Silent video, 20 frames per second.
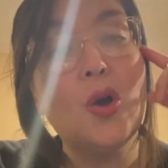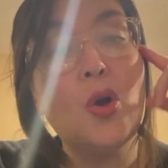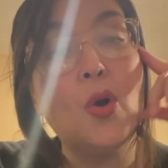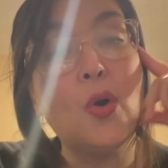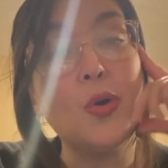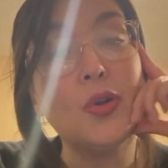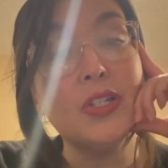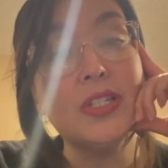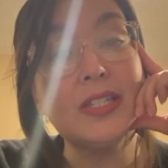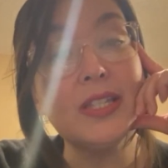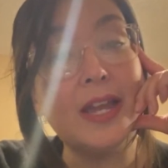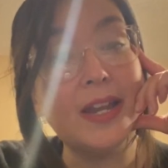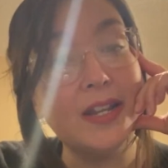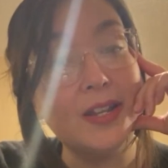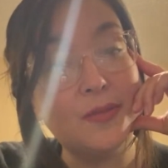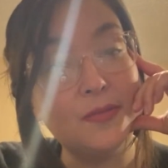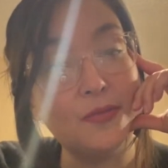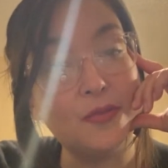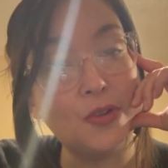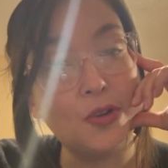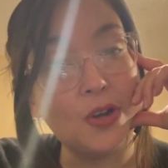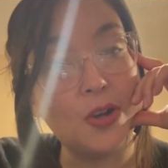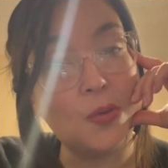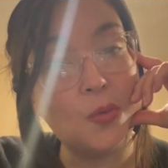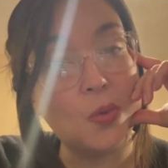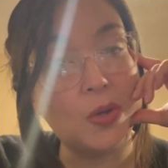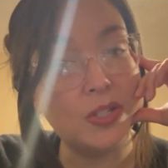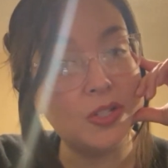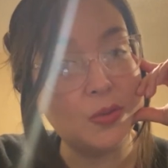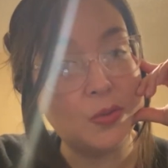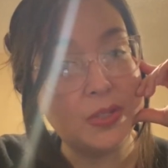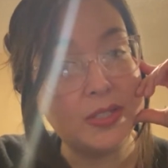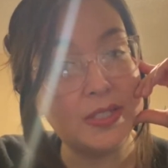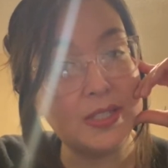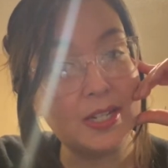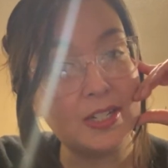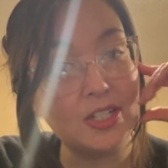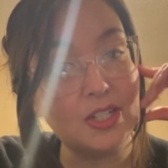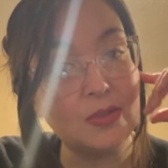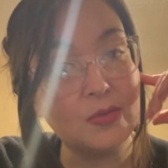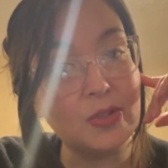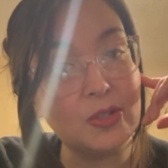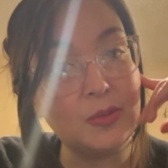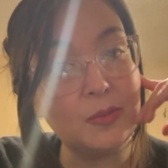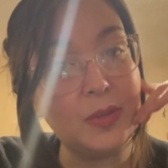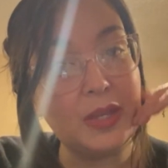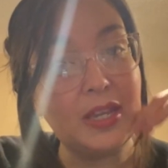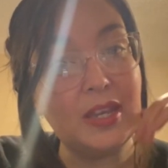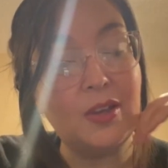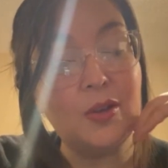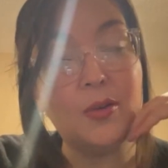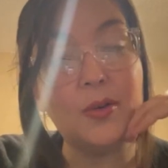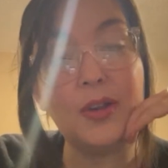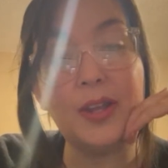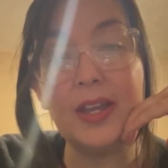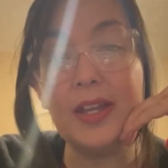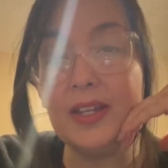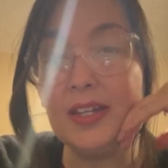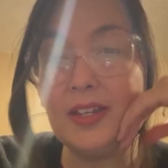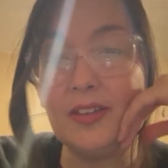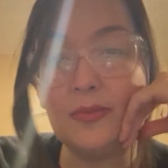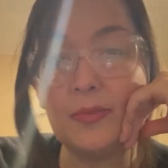Or sign up for a one-to-one session with me or any of